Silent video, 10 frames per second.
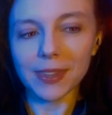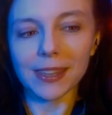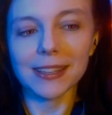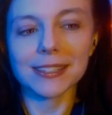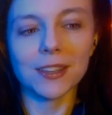
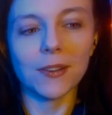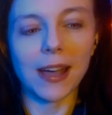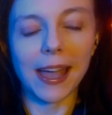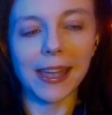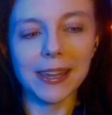So
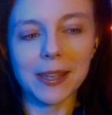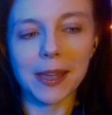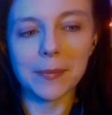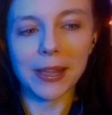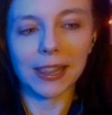I
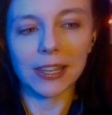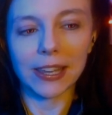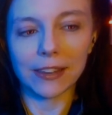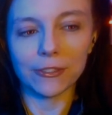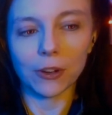am
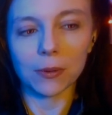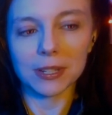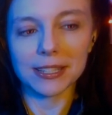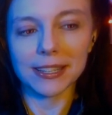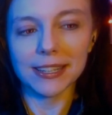looking
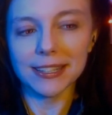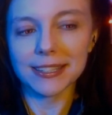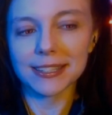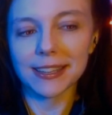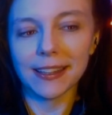forward to
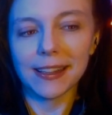this.